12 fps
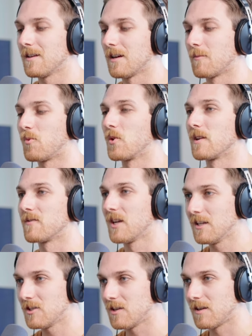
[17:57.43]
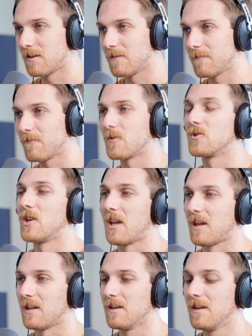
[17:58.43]
a point of tension for
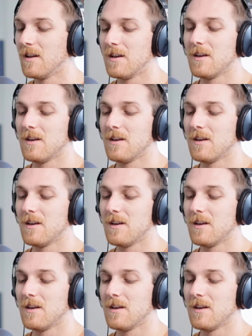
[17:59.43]
Jane,